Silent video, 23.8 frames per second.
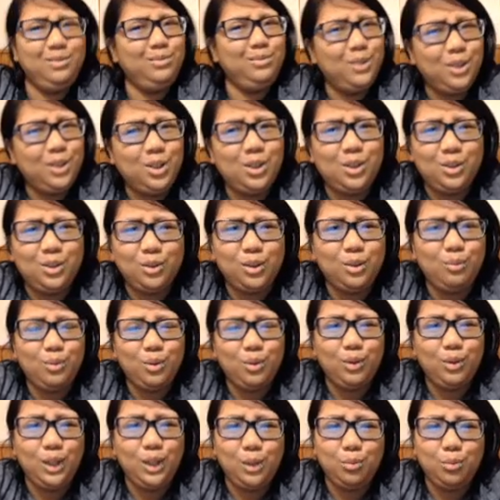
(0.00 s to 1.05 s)
It's going to be
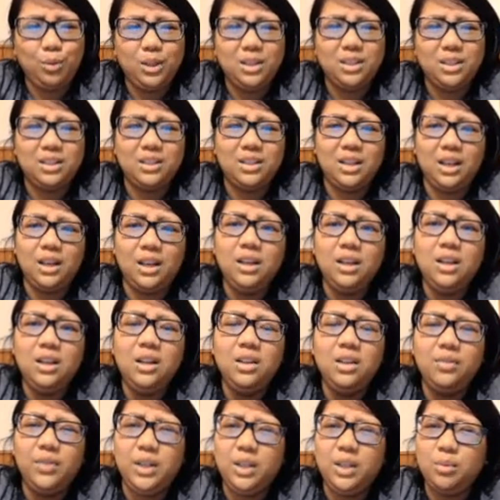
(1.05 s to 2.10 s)
really weird to say
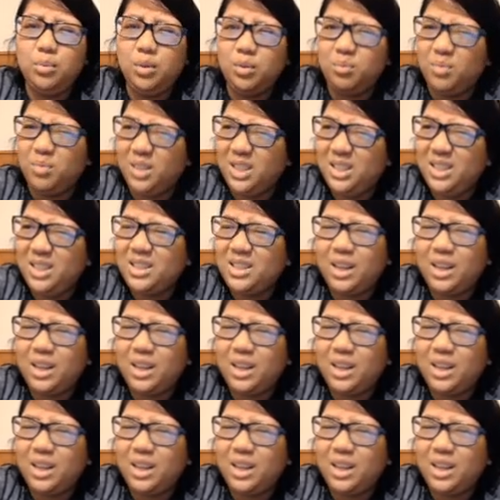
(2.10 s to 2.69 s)
Facebook business.